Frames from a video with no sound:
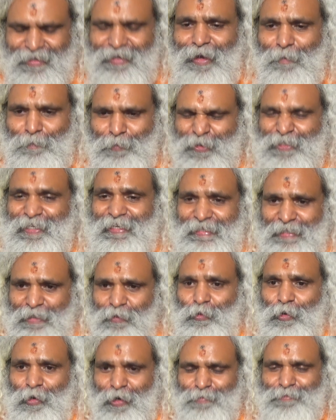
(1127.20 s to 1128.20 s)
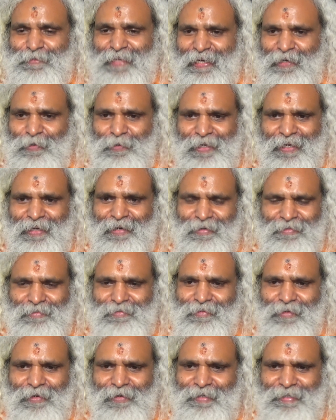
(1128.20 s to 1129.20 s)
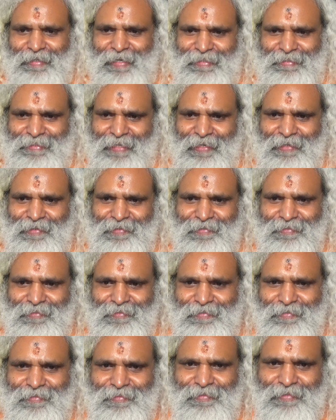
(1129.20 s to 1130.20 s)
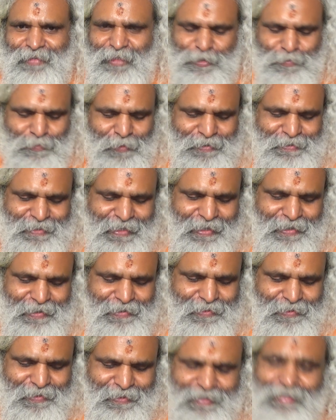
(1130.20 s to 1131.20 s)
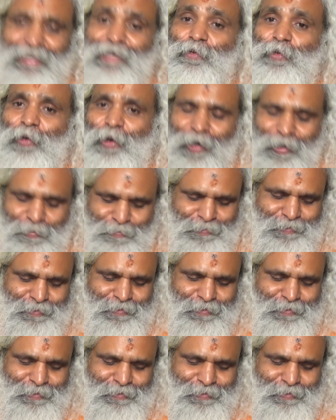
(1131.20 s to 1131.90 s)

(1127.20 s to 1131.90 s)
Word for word: Of course, little grown-up child, okay? Not ordinary child, not small child, little grown-up.